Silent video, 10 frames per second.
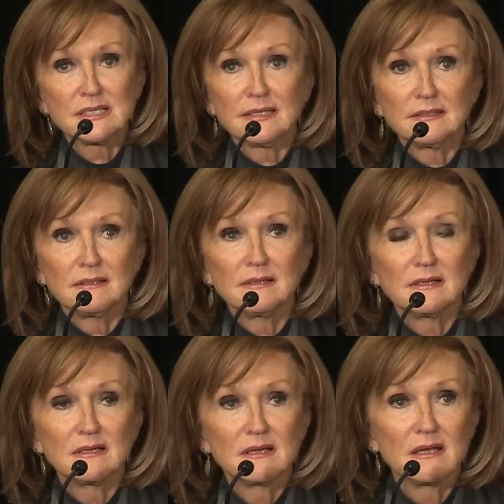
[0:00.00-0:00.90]
in,
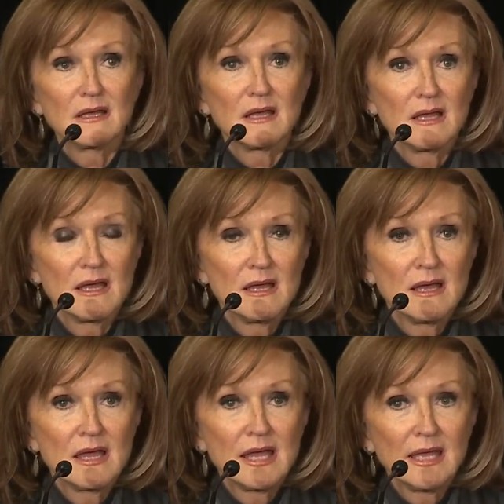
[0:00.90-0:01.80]

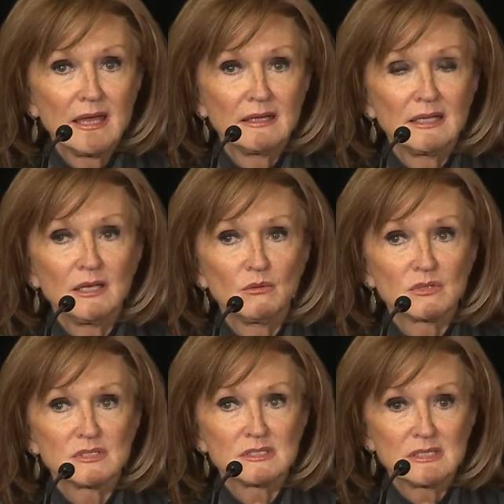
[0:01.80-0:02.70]
and he
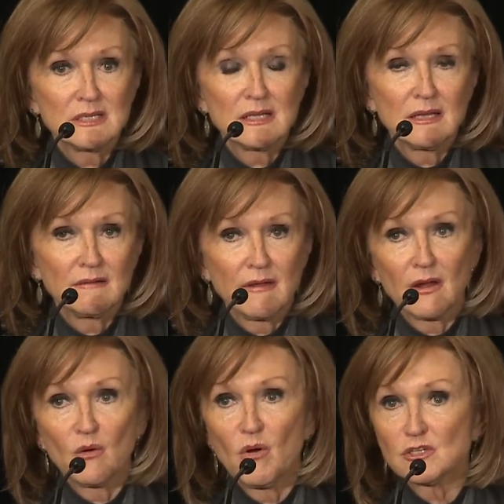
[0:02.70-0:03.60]
was sitting
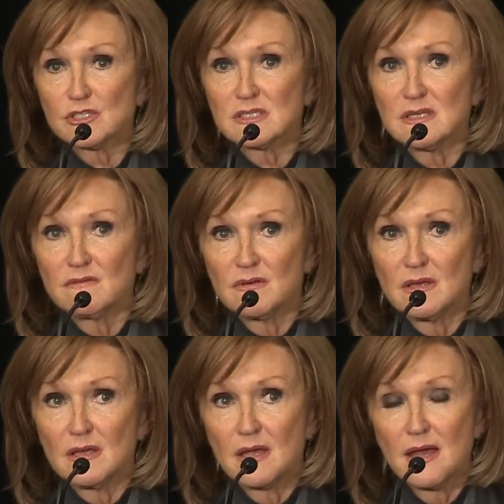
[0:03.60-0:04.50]
there watching
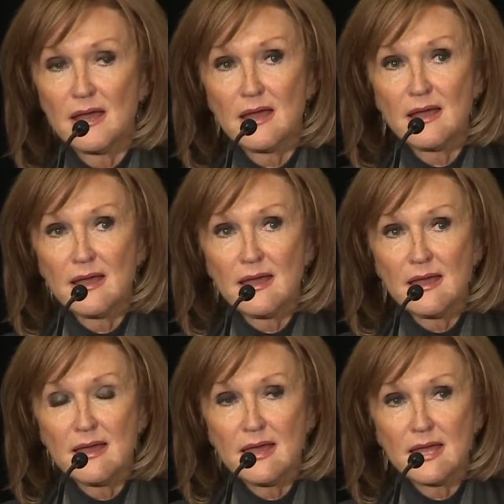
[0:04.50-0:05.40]
TV,
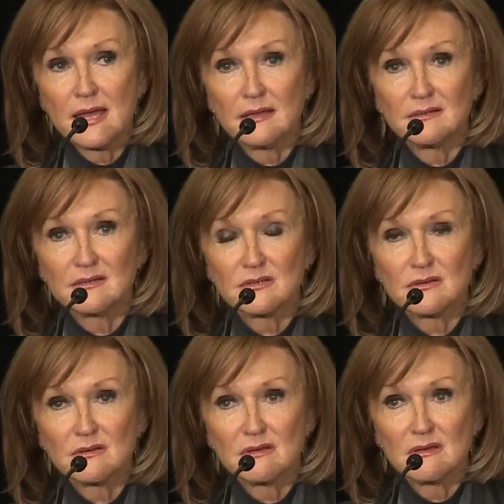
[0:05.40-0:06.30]
and
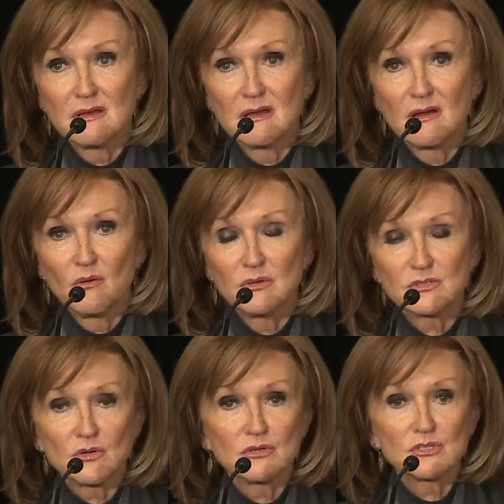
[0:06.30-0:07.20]
we
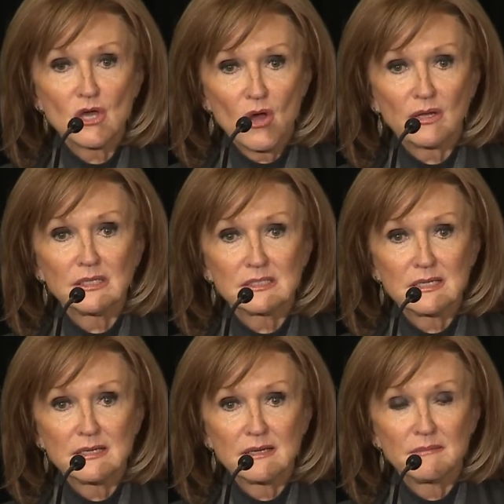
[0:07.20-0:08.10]
started talking to
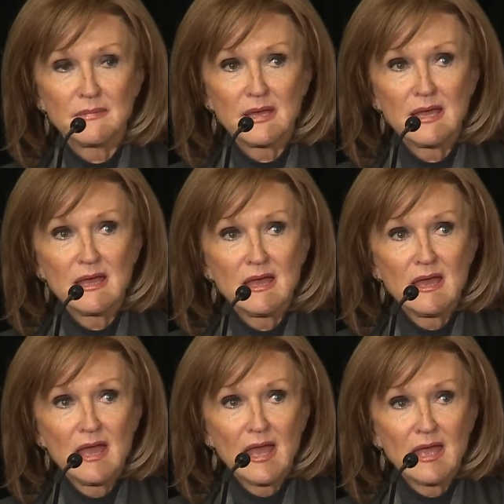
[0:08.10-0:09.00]
him
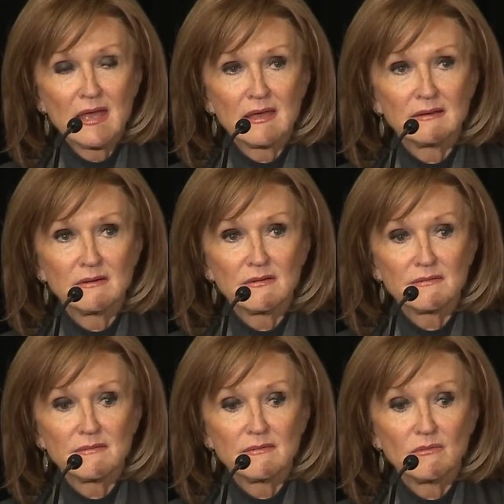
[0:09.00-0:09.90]
and
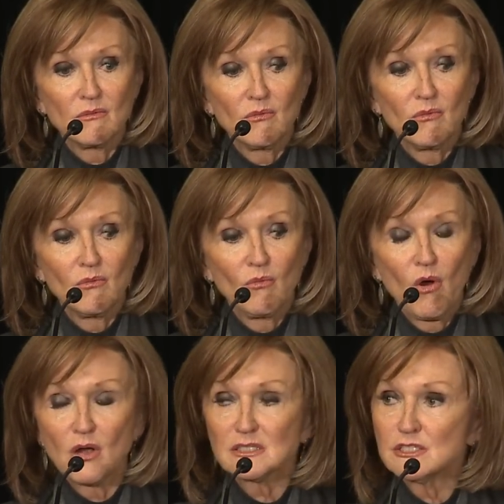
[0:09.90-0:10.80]

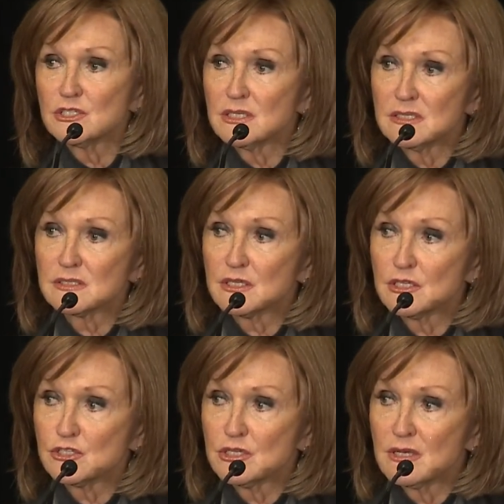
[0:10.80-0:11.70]
walked into his
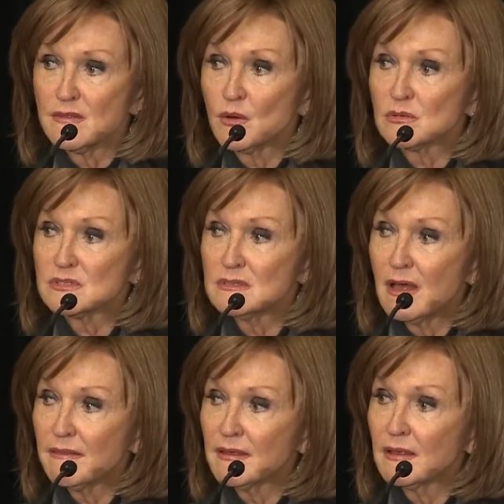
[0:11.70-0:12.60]
kitchen, and there was
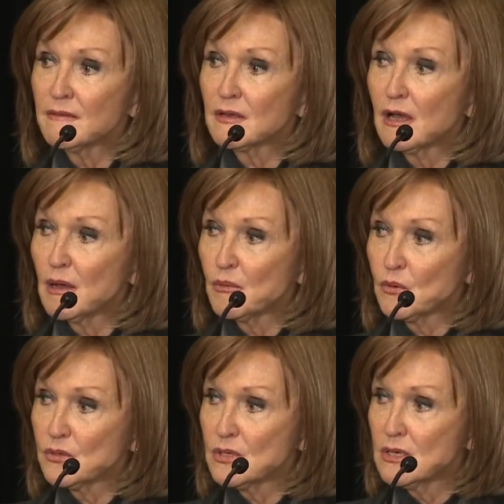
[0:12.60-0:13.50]
nothing in the
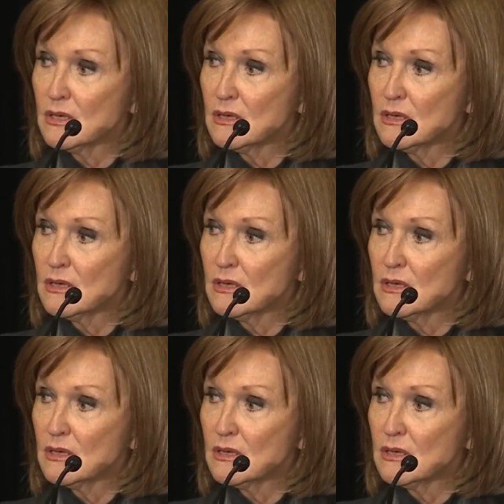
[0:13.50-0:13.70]
cupboard